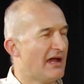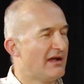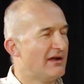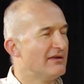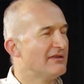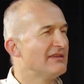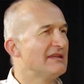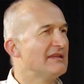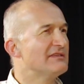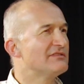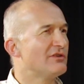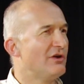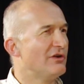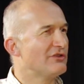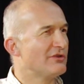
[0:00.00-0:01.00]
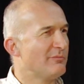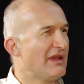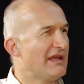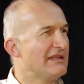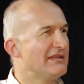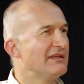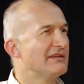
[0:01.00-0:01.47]
are these
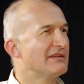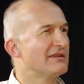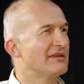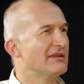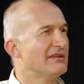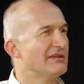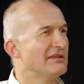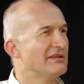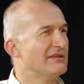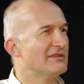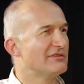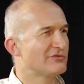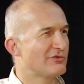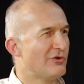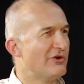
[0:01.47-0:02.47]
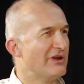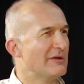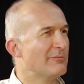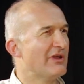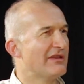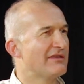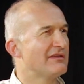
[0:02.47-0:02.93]
automatic uh,
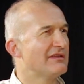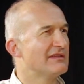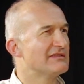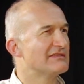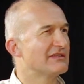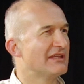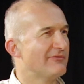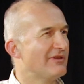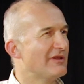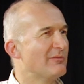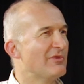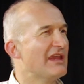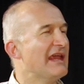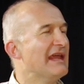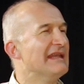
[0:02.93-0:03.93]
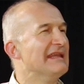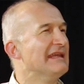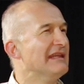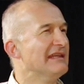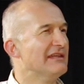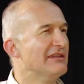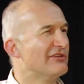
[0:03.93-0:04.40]
scoring methods giving me any
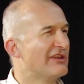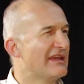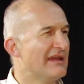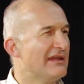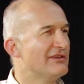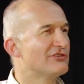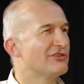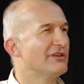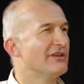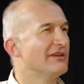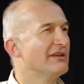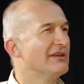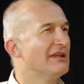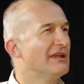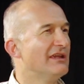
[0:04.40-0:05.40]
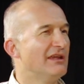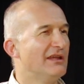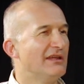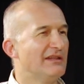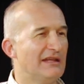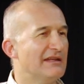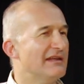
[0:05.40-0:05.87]
indication
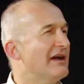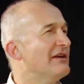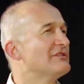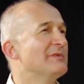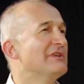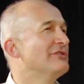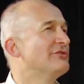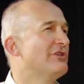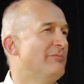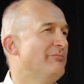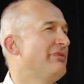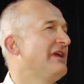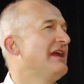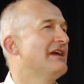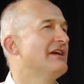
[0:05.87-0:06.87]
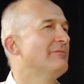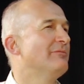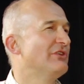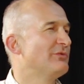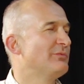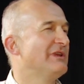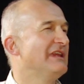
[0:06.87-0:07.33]
that allows me to compare
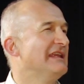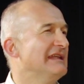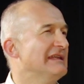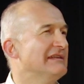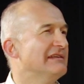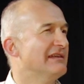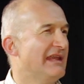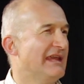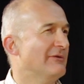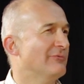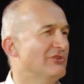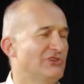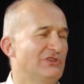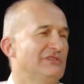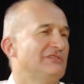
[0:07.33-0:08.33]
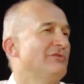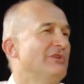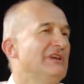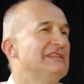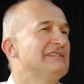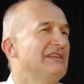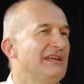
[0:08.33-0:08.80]
between languages?
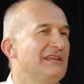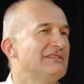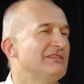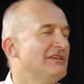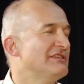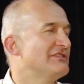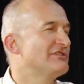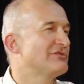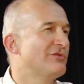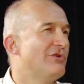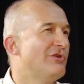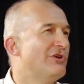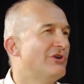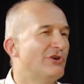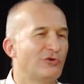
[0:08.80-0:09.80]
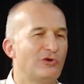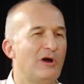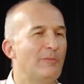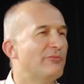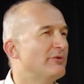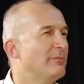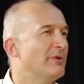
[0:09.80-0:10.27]
So is, is a score
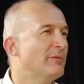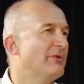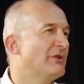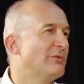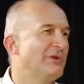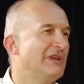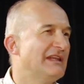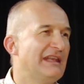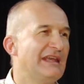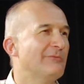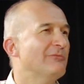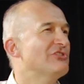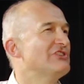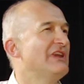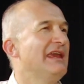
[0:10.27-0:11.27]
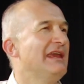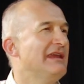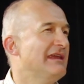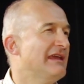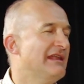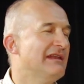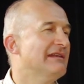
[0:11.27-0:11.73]
comparable between language
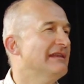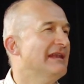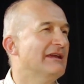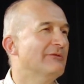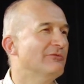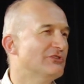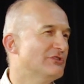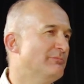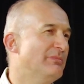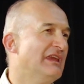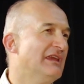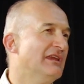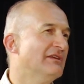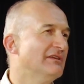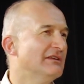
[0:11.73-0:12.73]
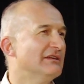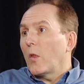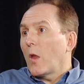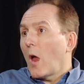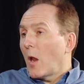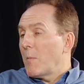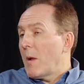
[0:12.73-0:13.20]
A and language B?
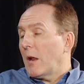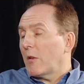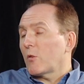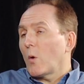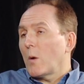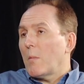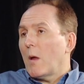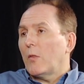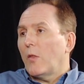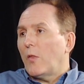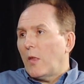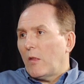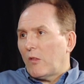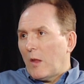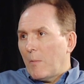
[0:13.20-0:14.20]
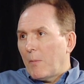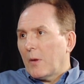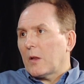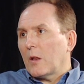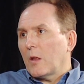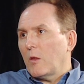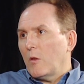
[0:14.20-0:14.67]
the automatic scoring method that's
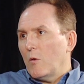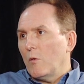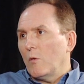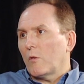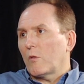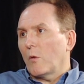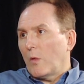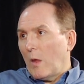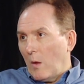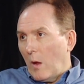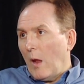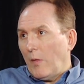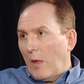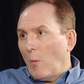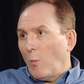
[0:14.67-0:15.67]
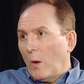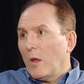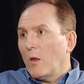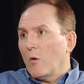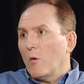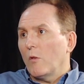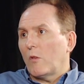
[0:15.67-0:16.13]
typically used, or and that we
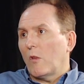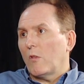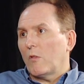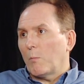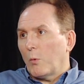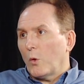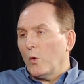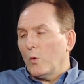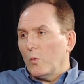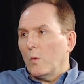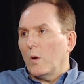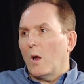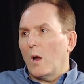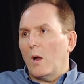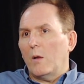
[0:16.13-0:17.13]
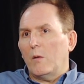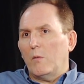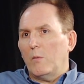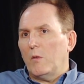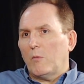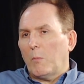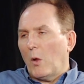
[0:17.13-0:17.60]
use, is BLEU, uh,
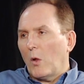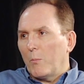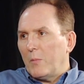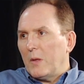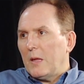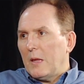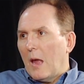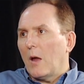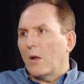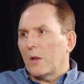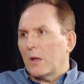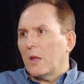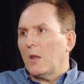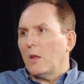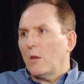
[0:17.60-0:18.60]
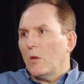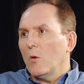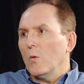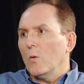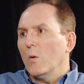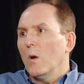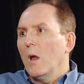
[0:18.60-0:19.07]
spelled
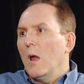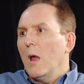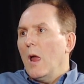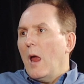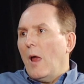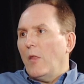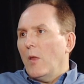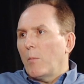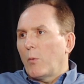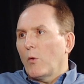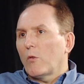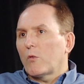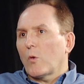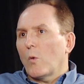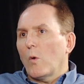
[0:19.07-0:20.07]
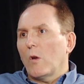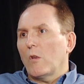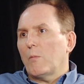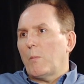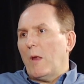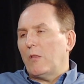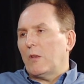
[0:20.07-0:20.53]
B-L-E-U. And the BLEU score
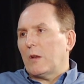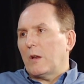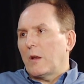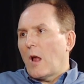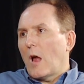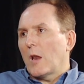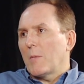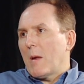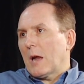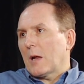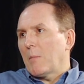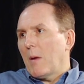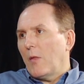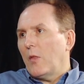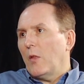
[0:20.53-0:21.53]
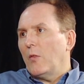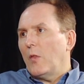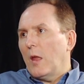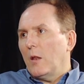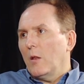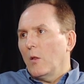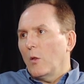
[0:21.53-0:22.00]
is basically an automatic method
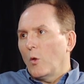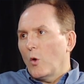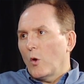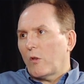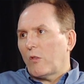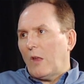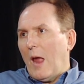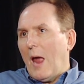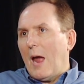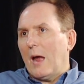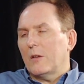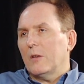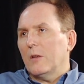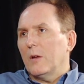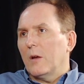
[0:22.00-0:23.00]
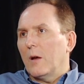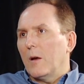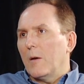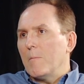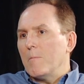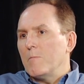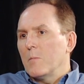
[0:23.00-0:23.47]
that looks at
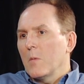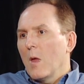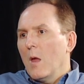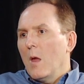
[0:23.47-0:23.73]
um,